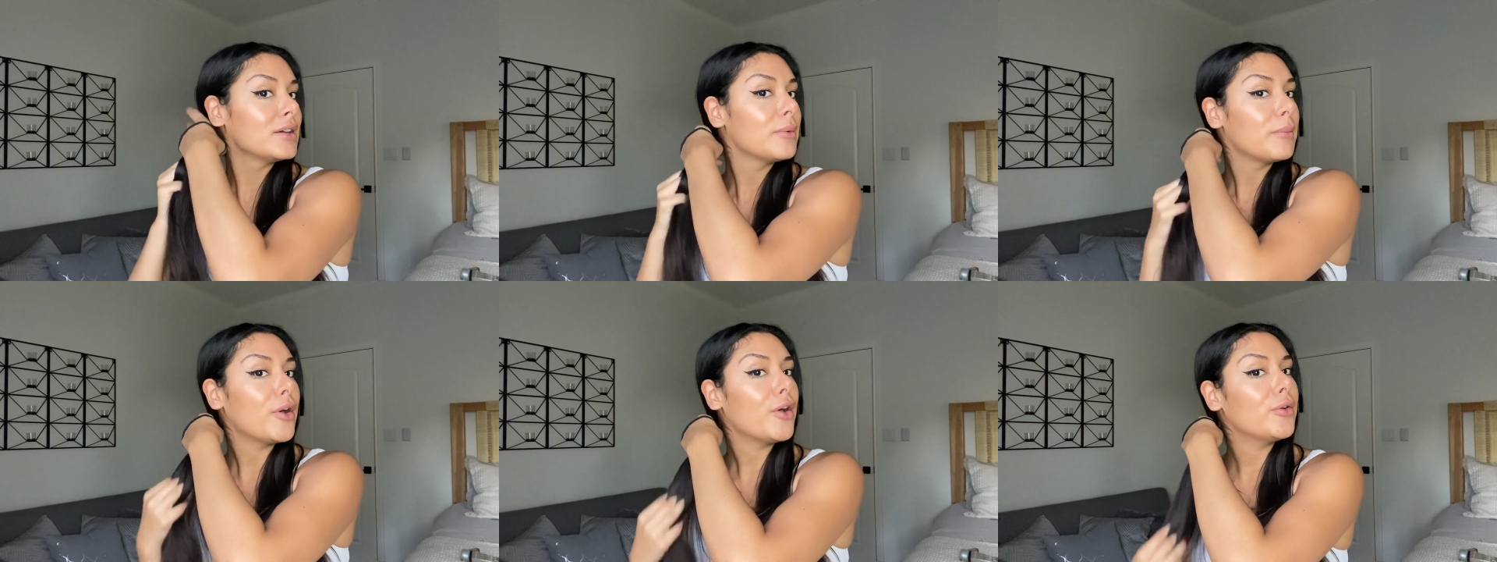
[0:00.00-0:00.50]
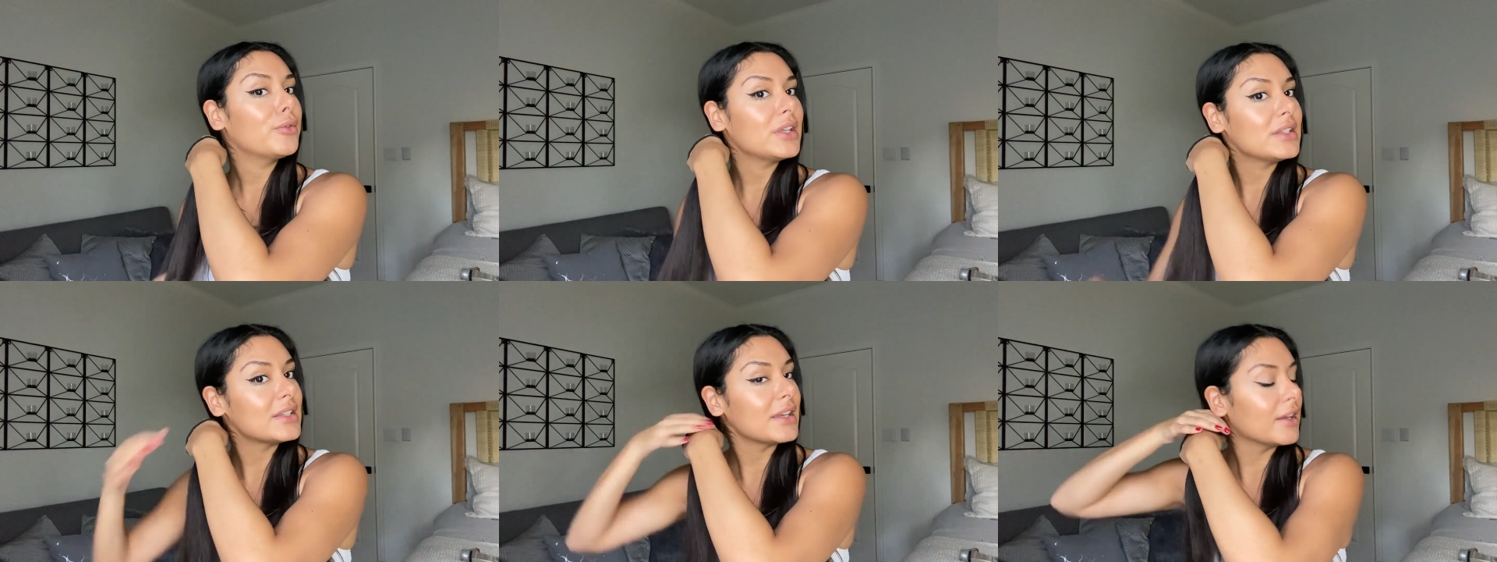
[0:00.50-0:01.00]

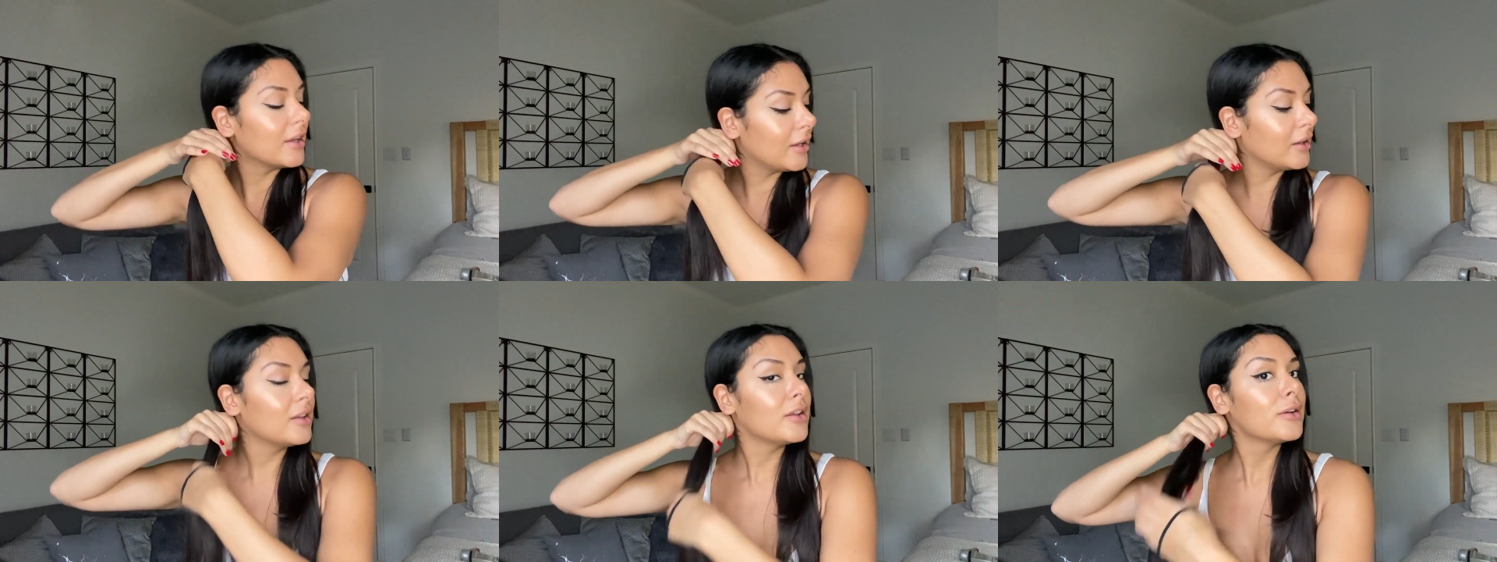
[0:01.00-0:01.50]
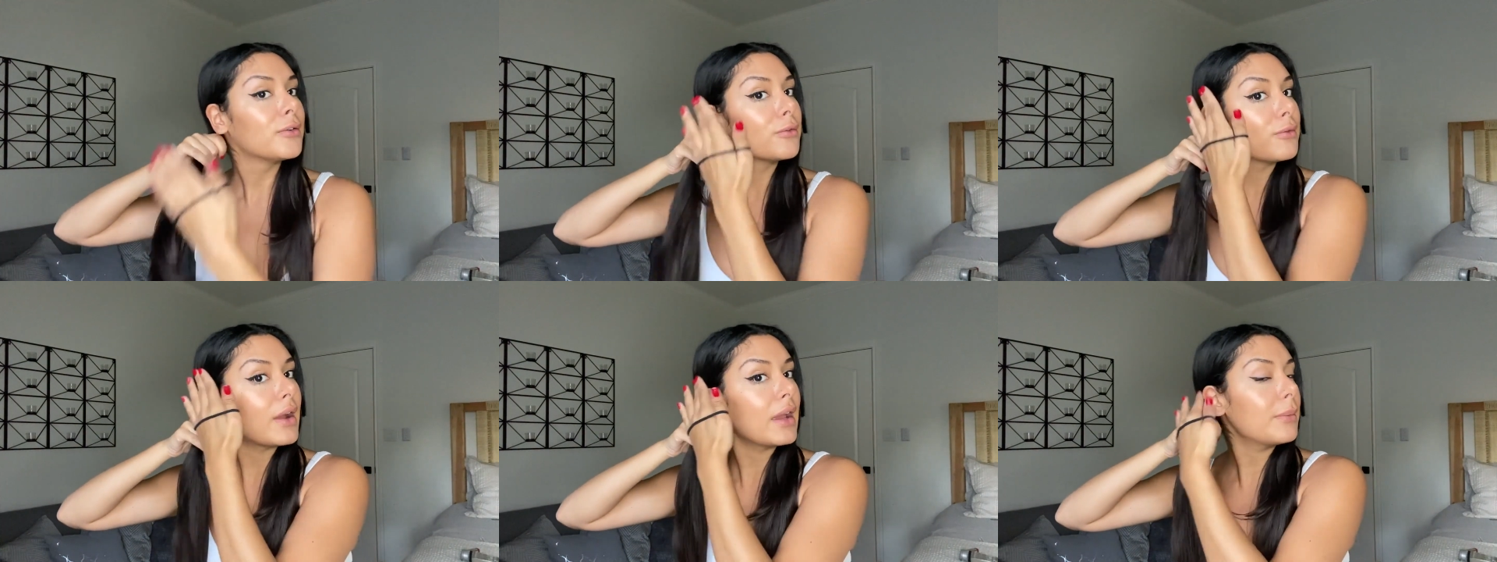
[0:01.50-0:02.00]
ponytail
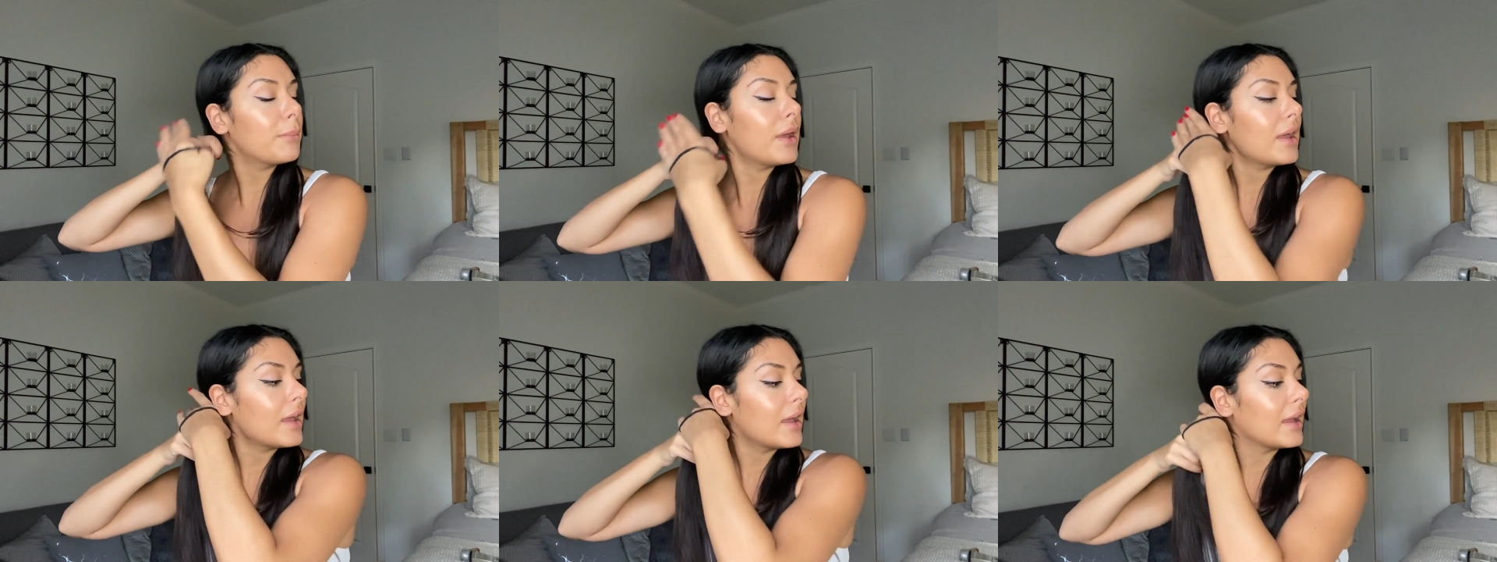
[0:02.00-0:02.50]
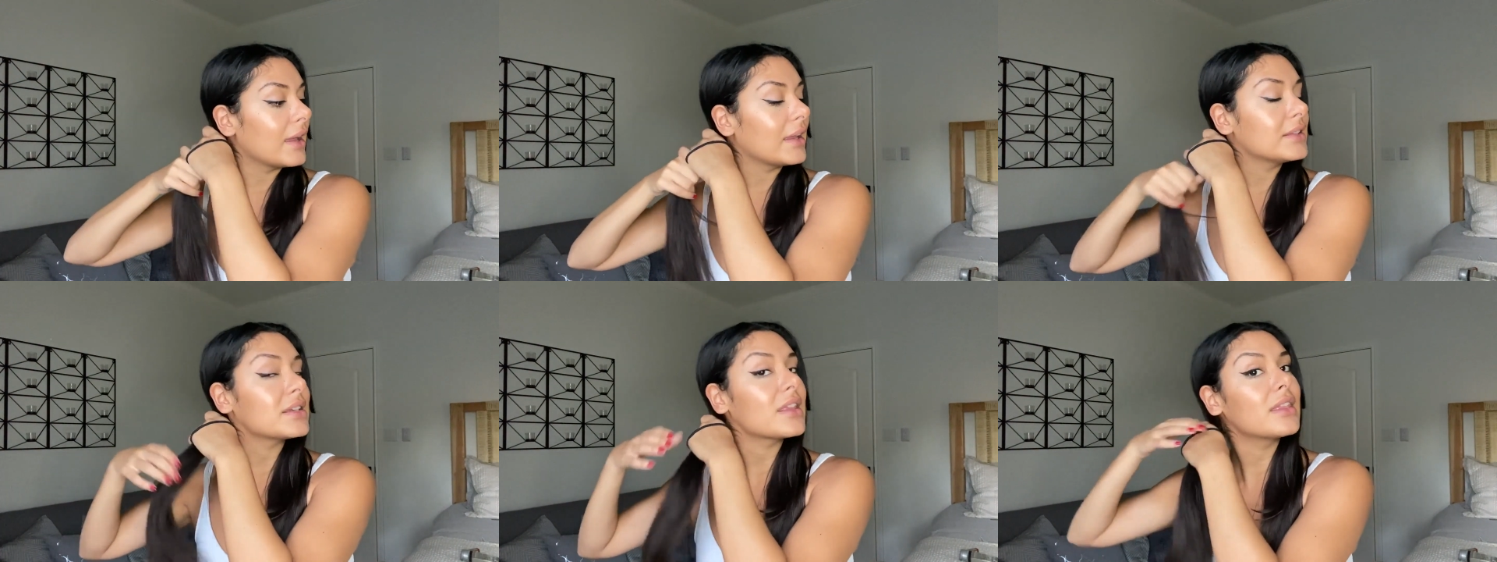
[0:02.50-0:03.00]
right
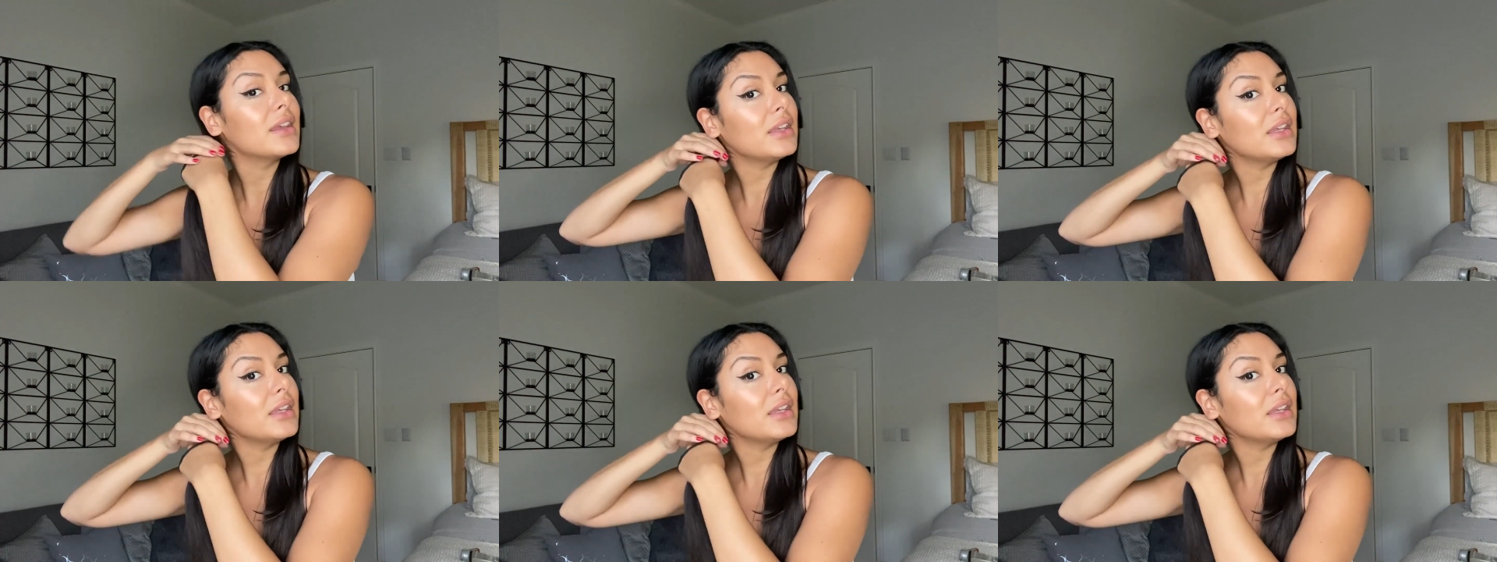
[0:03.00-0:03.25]
behind the